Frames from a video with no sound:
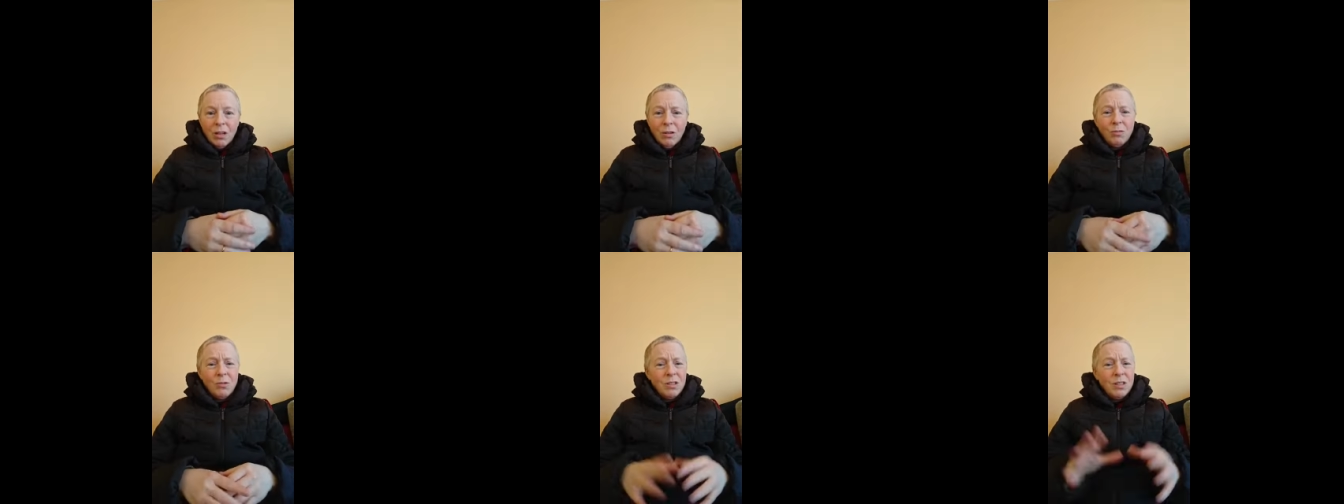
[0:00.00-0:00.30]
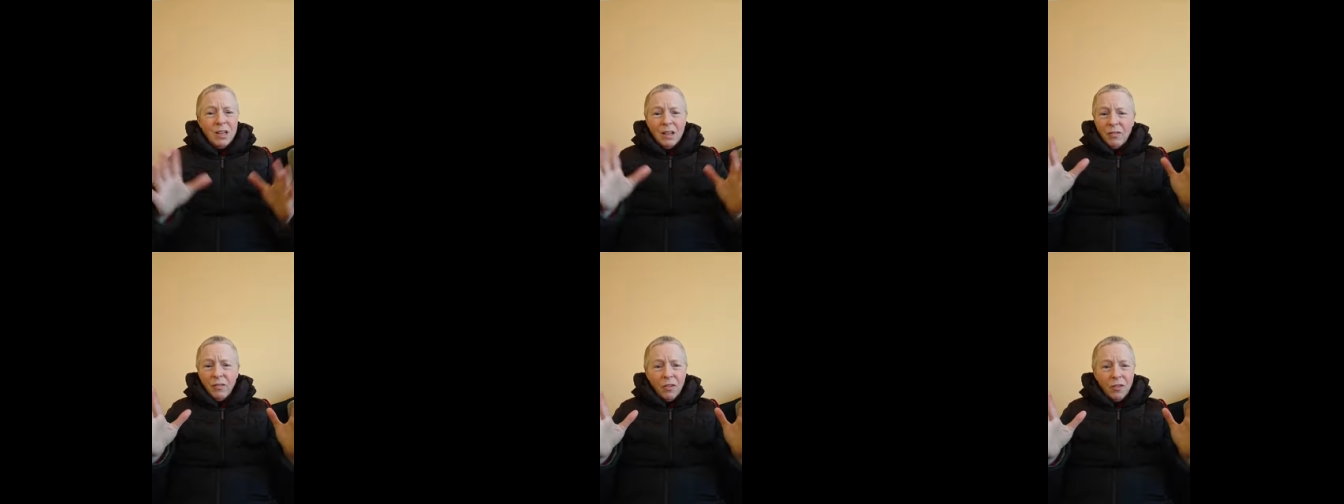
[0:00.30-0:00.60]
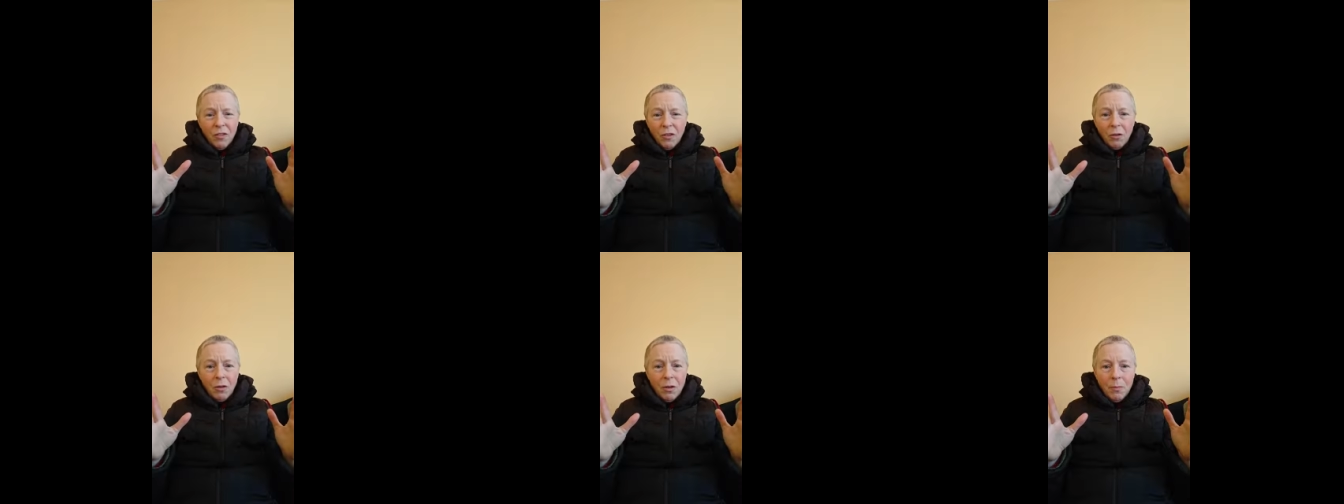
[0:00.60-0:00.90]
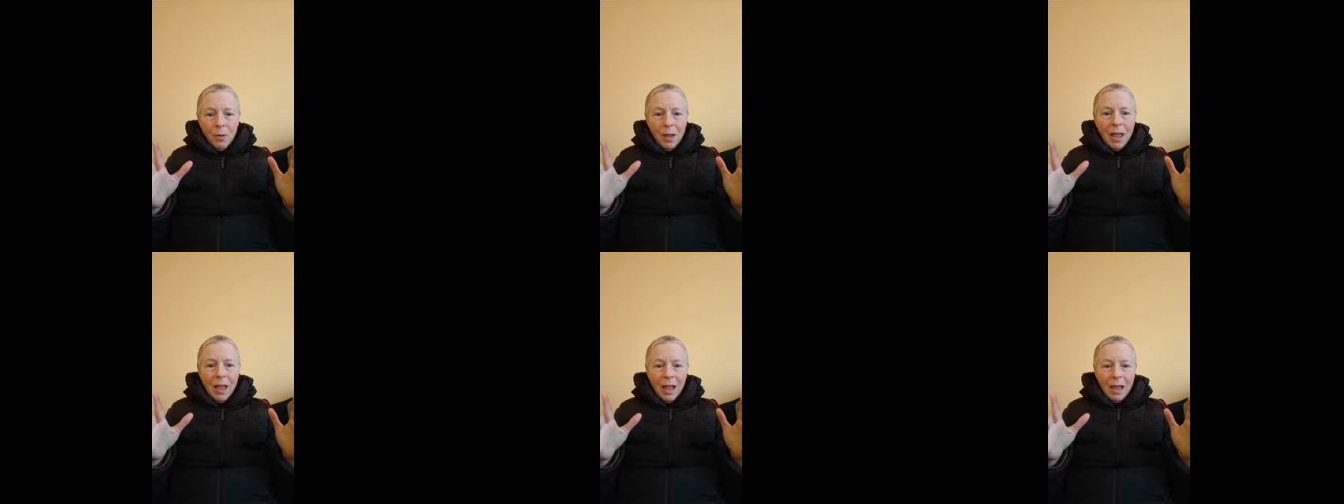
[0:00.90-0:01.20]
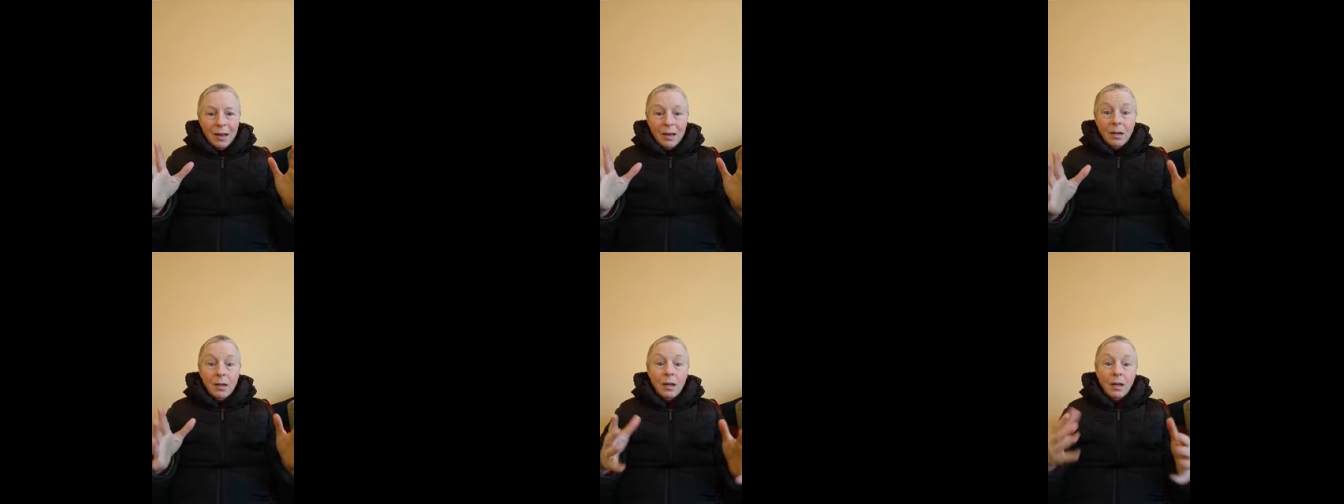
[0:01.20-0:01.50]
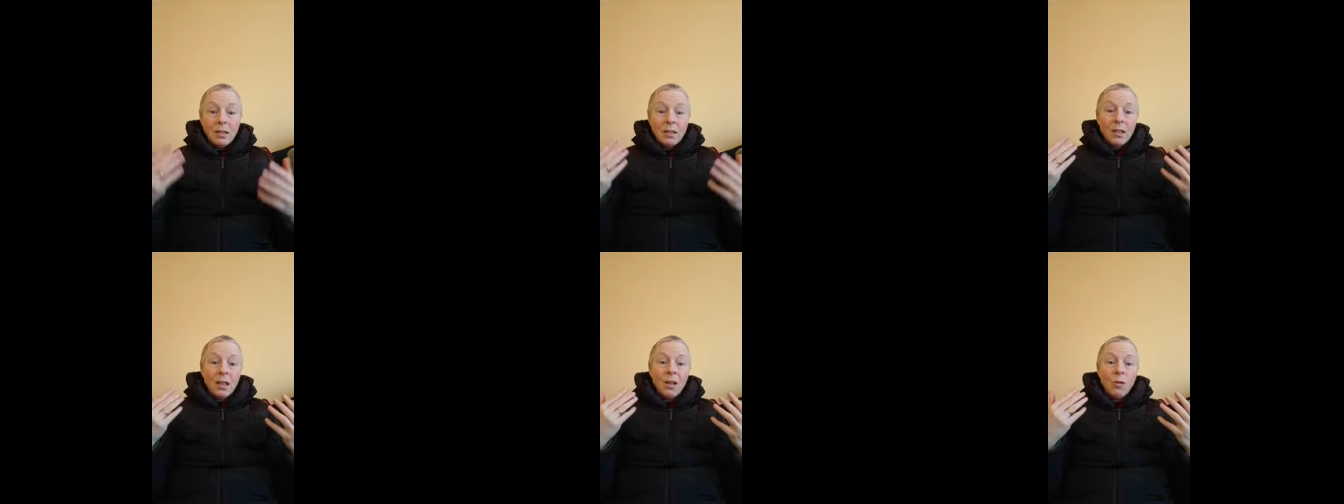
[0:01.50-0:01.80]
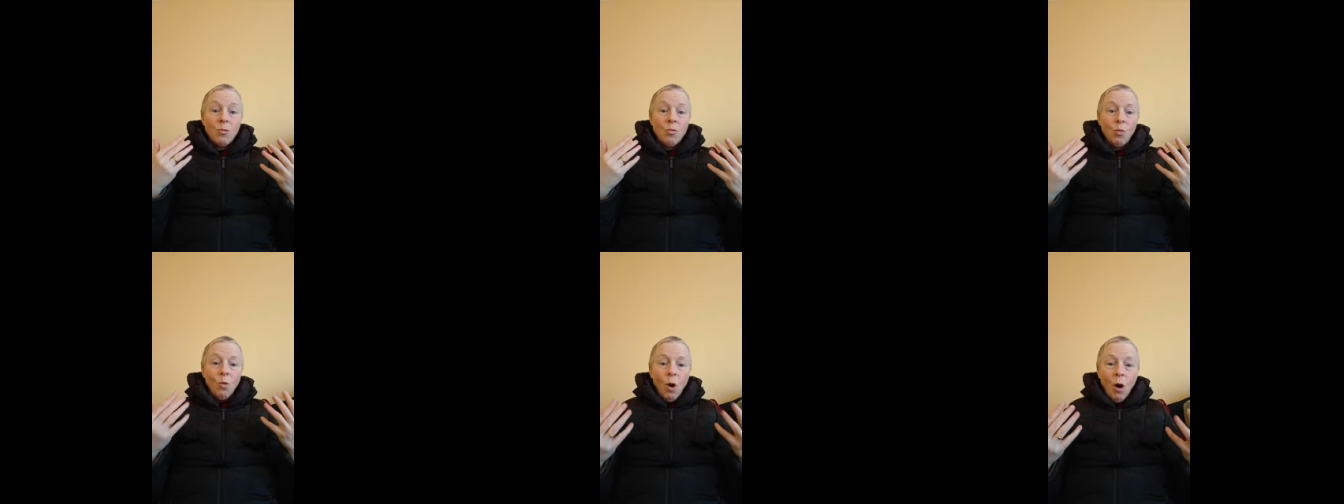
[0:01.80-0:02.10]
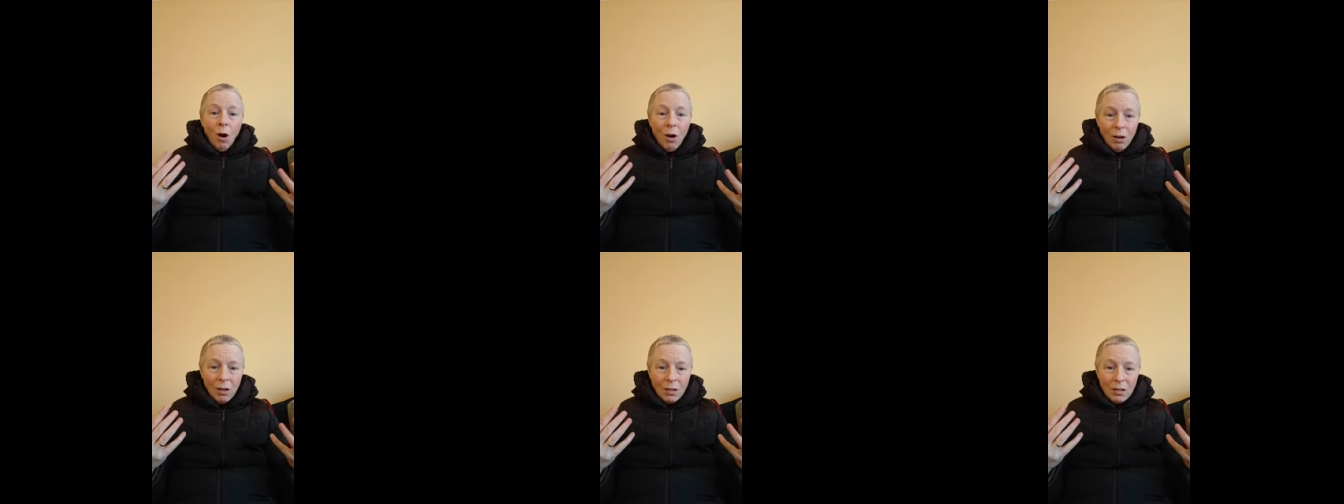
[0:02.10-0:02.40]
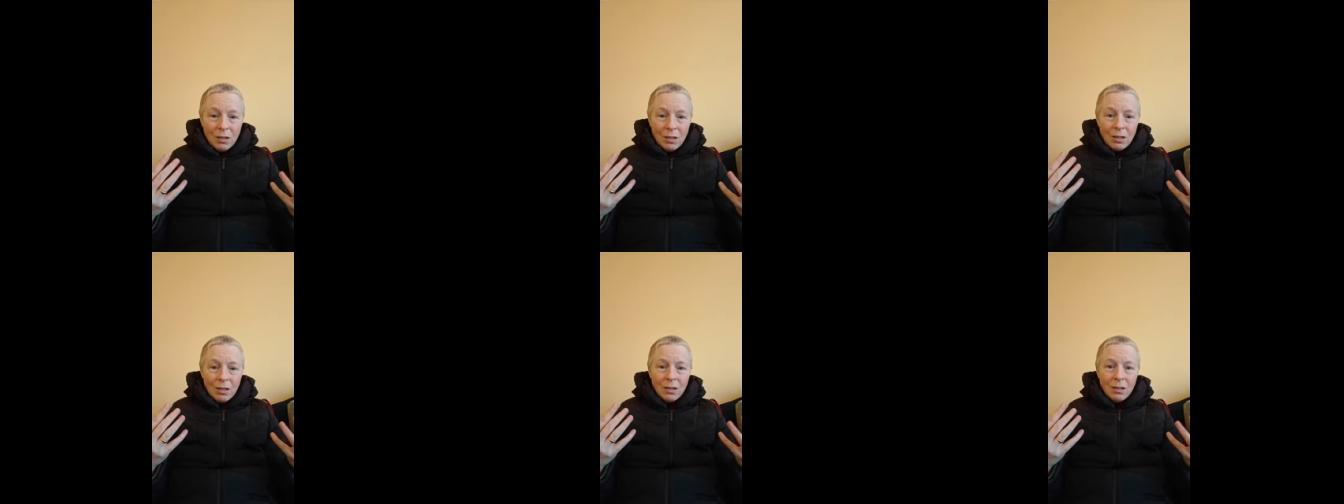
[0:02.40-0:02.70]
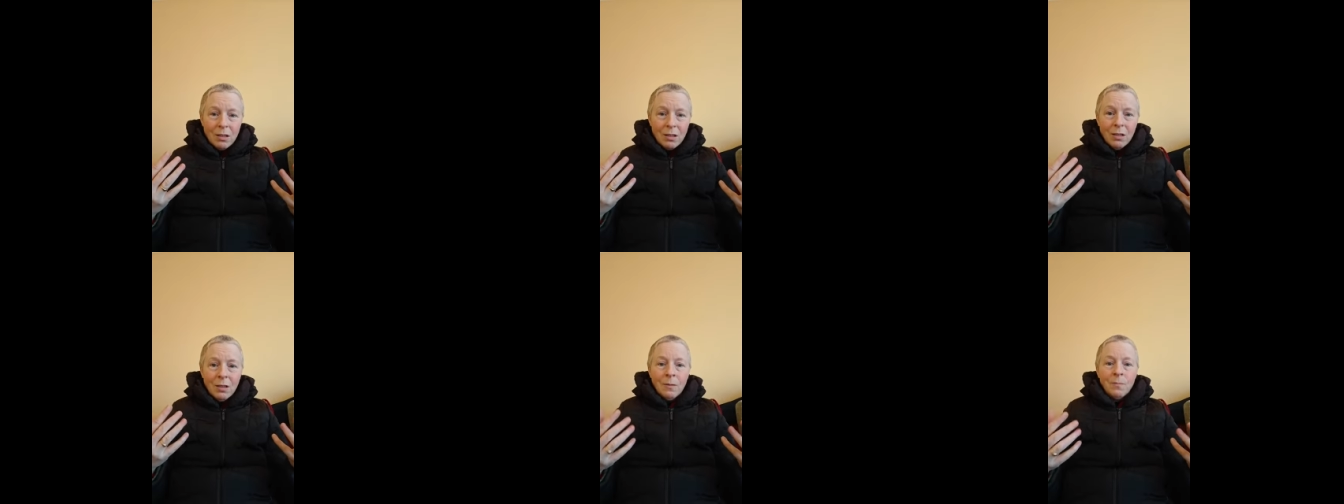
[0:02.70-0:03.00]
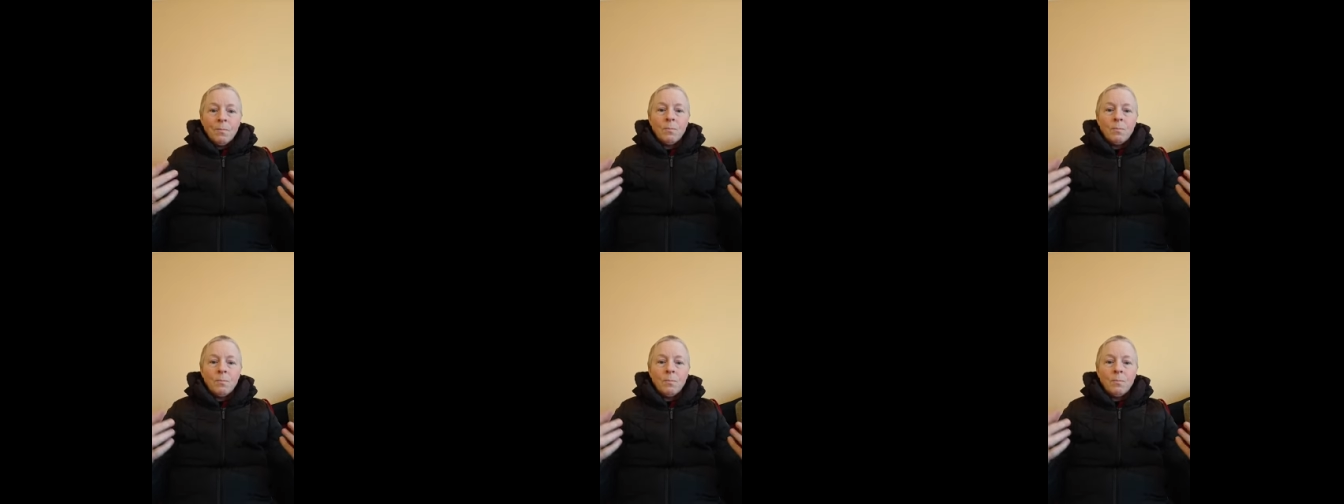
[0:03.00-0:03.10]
and it was never very bad. And I say was